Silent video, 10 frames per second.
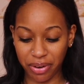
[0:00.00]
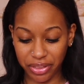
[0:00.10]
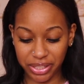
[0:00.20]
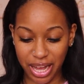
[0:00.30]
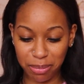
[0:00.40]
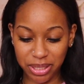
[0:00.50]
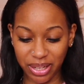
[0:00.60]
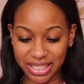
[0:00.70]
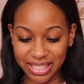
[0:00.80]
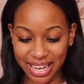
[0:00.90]
on the top, so
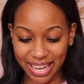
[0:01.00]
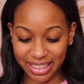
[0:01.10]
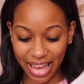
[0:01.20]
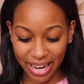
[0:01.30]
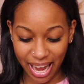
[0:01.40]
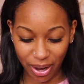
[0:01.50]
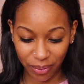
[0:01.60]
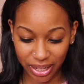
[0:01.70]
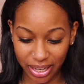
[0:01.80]
let's take that out.